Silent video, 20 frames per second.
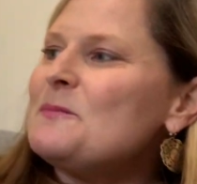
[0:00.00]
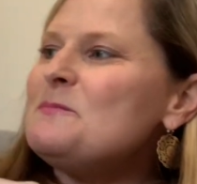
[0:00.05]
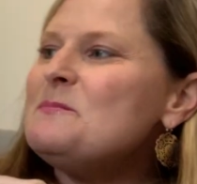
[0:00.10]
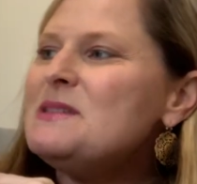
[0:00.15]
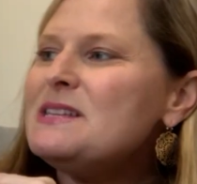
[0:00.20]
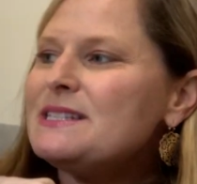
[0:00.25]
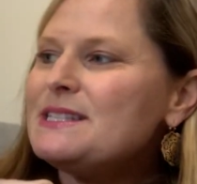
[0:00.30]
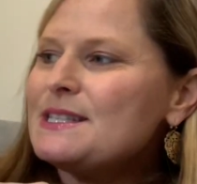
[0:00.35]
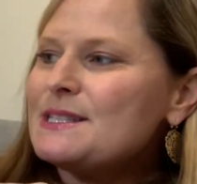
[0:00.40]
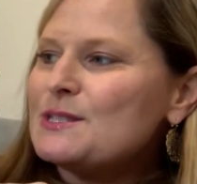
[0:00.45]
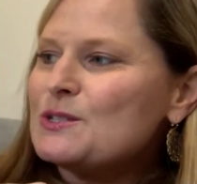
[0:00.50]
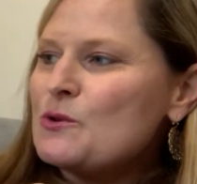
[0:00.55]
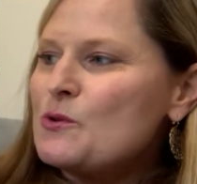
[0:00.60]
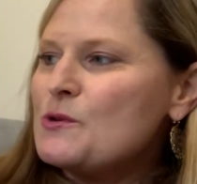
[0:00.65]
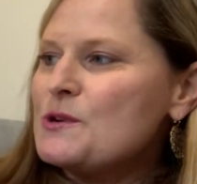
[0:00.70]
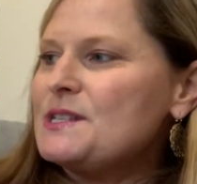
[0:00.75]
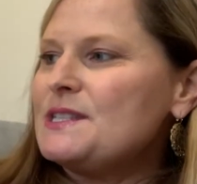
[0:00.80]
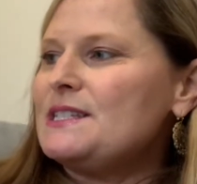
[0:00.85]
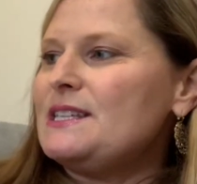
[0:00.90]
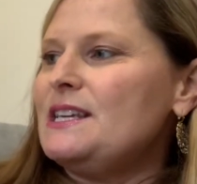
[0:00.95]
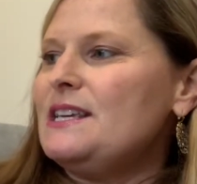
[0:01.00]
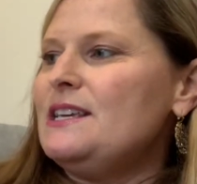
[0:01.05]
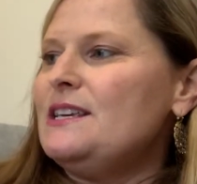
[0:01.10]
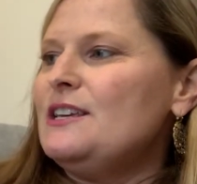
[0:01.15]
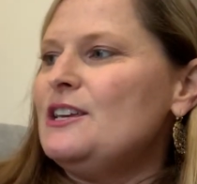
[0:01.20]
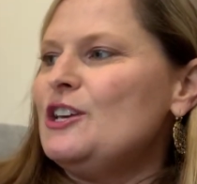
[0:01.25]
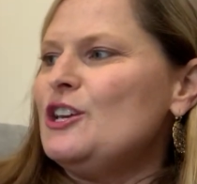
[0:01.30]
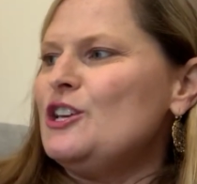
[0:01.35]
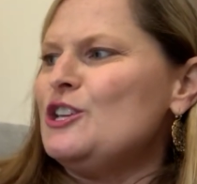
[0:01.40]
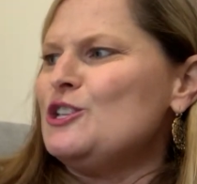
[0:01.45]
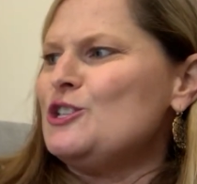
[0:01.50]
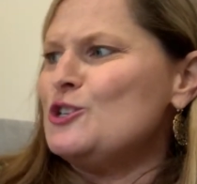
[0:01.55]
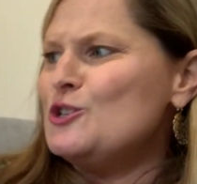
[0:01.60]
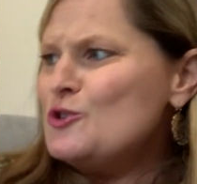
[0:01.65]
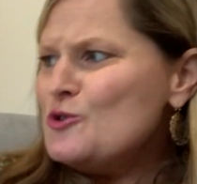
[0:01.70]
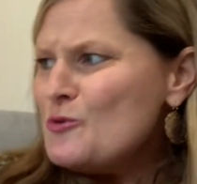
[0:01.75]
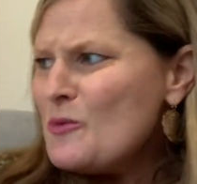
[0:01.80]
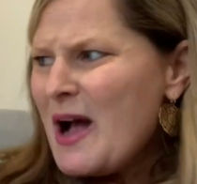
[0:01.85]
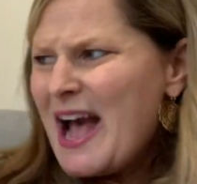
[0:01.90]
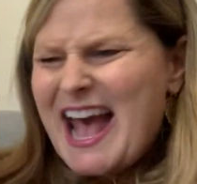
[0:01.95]
Mrs. Gorski,
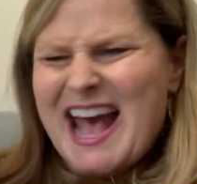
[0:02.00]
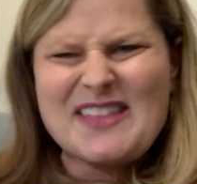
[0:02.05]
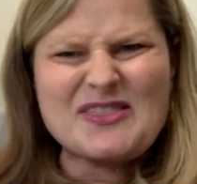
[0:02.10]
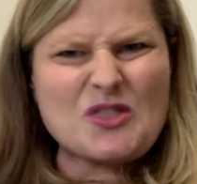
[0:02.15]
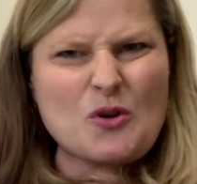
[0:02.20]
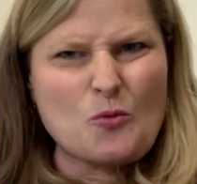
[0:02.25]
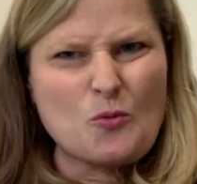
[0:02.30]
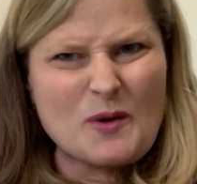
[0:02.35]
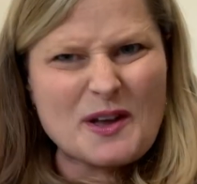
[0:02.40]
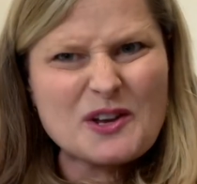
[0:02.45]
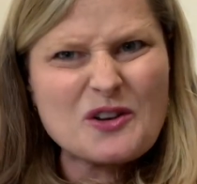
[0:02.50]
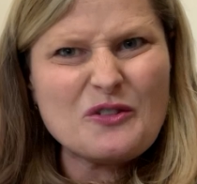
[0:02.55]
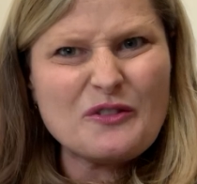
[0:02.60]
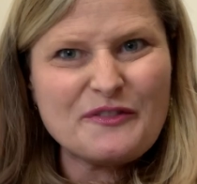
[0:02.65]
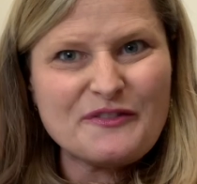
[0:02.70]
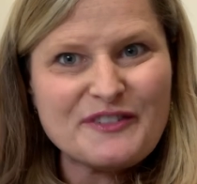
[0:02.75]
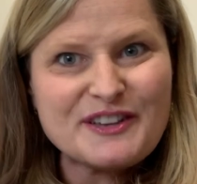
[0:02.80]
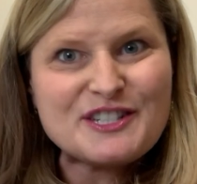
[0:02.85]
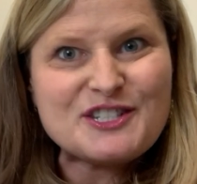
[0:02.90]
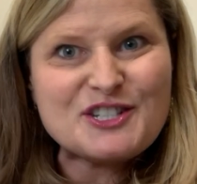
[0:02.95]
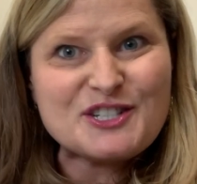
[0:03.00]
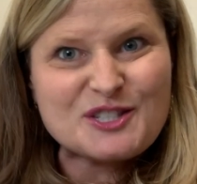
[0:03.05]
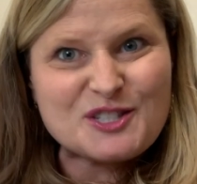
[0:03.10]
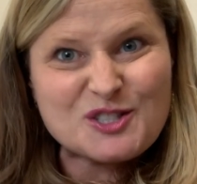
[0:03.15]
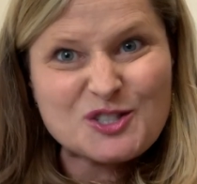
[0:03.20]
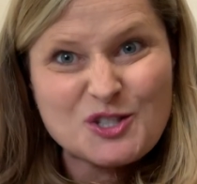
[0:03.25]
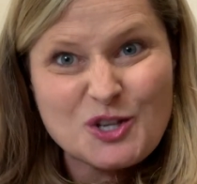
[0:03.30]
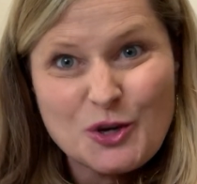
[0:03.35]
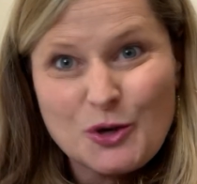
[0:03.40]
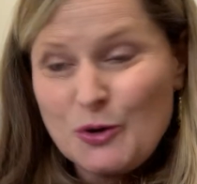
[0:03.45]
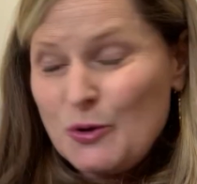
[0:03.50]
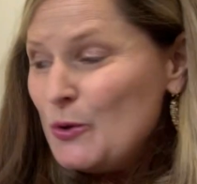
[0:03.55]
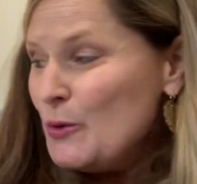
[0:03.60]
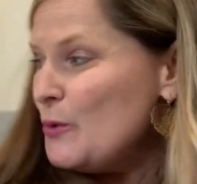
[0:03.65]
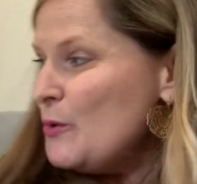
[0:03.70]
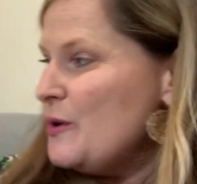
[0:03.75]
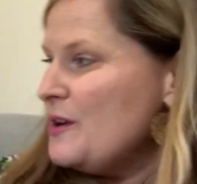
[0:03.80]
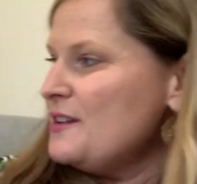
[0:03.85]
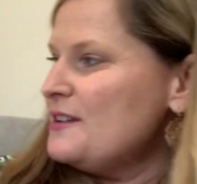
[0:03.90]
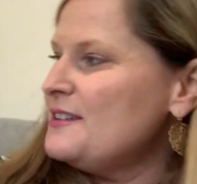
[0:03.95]
you had the wiggle fidgets
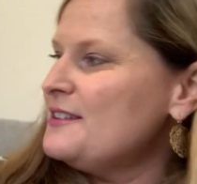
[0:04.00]
too?